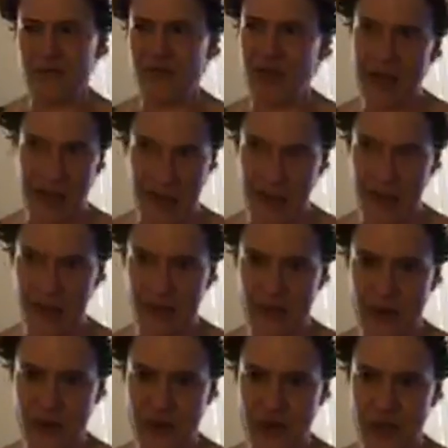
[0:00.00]
feeling
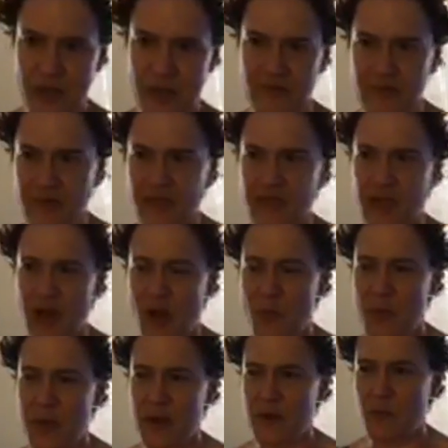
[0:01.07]
version of a
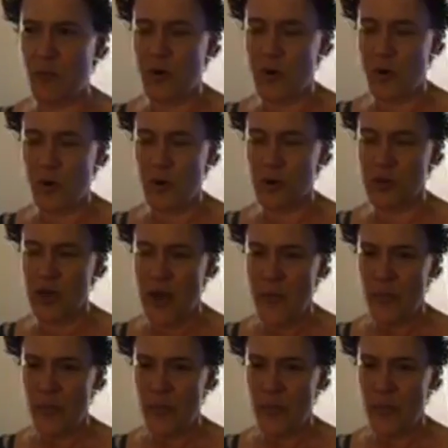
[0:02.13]
dystopian world